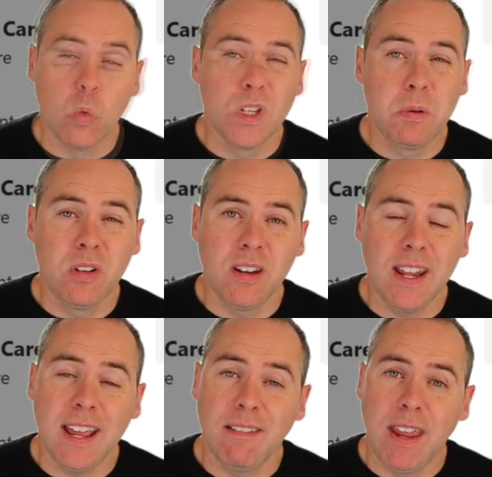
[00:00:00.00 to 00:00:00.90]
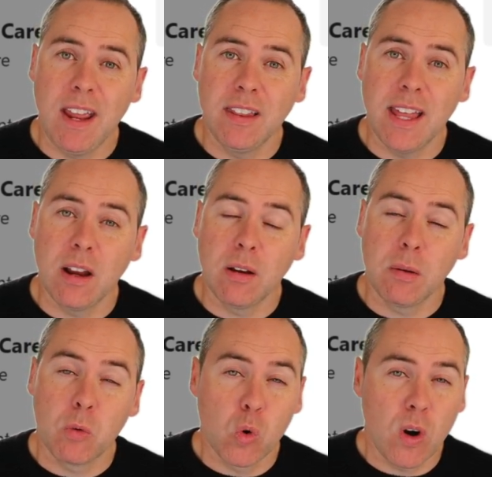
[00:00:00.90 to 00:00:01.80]
Once we've done that, hit on
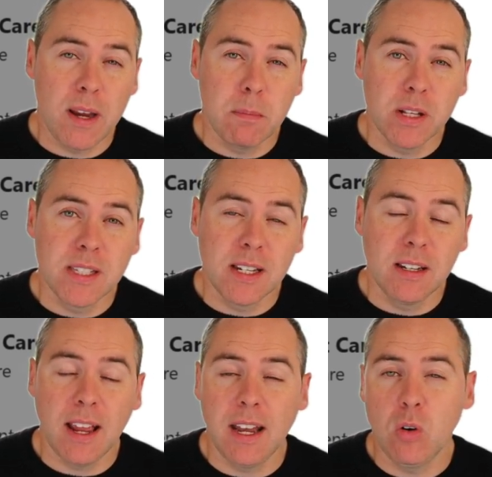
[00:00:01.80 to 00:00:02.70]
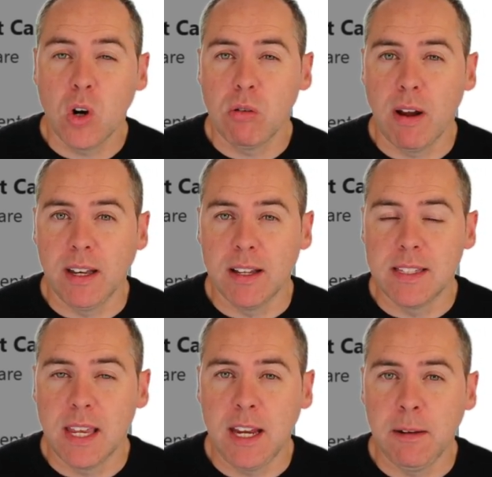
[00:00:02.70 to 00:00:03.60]
that create button and it'll create
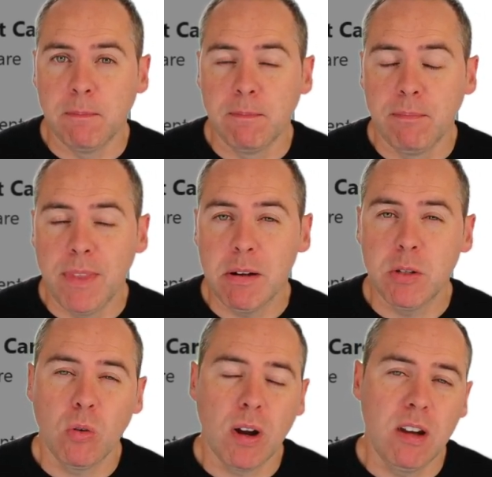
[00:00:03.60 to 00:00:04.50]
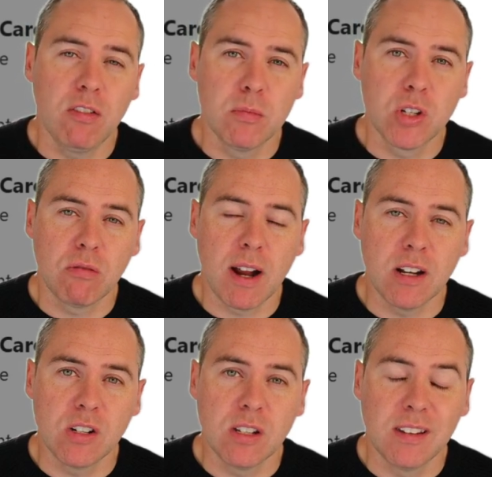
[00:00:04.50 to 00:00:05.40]
the team. Now, as we're creating it from
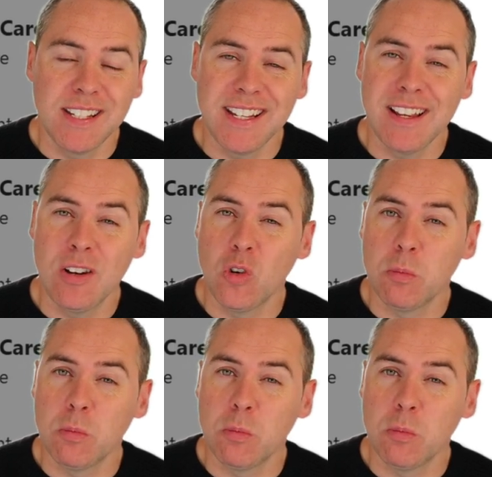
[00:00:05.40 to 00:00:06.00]
scratch, this is a